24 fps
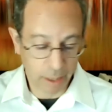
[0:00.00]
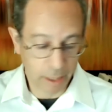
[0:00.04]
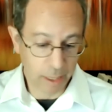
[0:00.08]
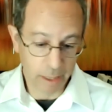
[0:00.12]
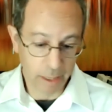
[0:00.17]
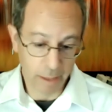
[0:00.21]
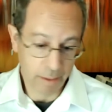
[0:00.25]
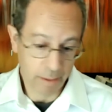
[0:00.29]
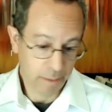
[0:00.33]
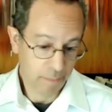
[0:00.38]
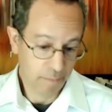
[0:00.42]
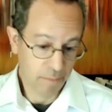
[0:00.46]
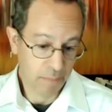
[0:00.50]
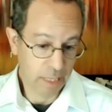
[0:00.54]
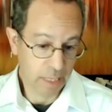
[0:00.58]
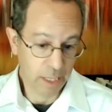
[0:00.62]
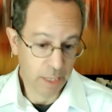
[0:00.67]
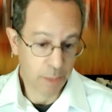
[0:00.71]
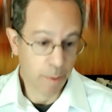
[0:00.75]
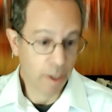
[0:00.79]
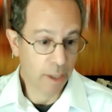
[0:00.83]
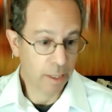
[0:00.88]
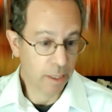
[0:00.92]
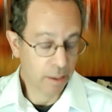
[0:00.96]
is there
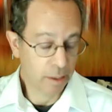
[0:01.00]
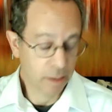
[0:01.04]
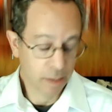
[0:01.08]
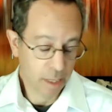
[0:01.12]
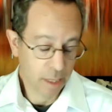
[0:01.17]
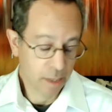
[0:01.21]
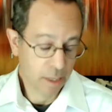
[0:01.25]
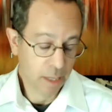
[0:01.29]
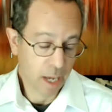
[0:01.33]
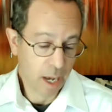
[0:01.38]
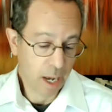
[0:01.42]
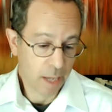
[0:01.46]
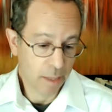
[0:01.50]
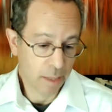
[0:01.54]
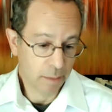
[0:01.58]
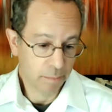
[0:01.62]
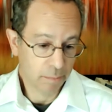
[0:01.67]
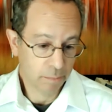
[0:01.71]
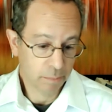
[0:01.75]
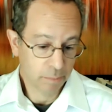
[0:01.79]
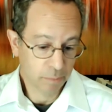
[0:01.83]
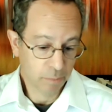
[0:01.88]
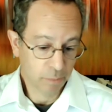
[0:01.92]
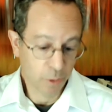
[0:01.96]
anything bothering you
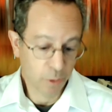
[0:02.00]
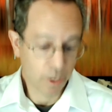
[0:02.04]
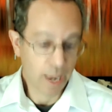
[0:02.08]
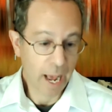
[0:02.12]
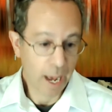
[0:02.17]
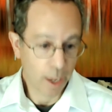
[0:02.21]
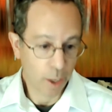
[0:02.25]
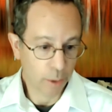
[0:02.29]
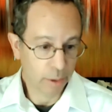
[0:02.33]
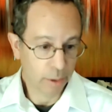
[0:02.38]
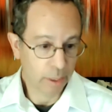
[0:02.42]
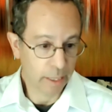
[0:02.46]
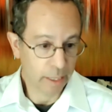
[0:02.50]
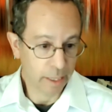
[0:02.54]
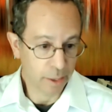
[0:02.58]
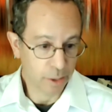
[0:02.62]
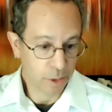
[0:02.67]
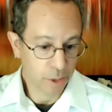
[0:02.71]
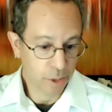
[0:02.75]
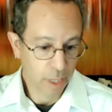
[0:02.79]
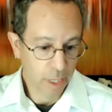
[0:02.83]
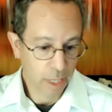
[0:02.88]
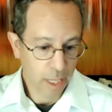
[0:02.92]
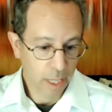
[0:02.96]
physically? And he said, yeah,
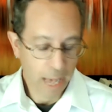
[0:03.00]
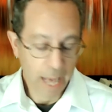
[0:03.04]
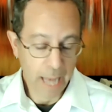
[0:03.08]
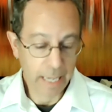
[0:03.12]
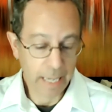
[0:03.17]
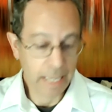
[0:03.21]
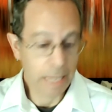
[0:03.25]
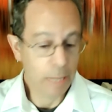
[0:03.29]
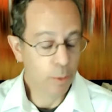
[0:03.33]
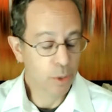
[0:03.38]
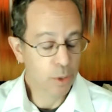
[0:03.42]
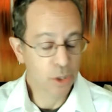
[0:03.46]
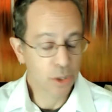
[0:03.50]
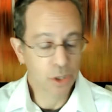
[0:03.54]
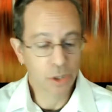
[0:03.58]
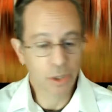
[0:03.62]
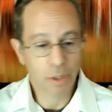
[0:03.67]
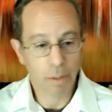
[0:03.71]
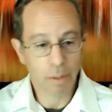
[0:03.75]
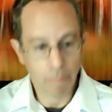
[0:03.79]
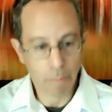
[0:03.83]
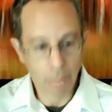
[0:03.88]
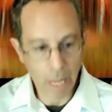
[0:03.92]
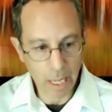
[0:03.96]
my knee is
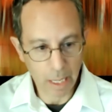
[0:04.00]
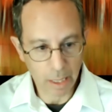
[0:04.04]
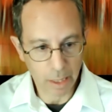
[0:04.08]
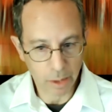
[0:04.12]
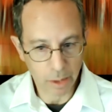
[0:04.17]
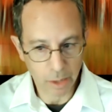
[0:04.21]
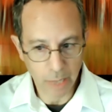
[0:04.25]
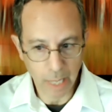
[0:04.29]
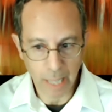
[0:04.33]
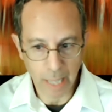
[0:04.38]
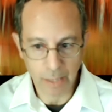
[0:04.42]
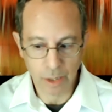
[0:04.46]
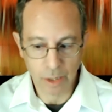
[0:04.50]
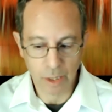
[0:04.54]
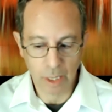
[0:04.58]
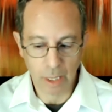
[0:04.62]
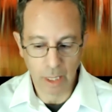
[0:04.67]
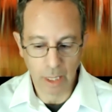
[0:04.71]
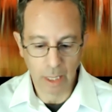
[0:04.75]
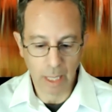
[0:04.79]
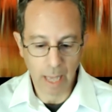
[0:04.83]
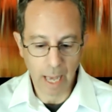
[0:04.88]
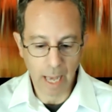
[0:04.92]
bothering him.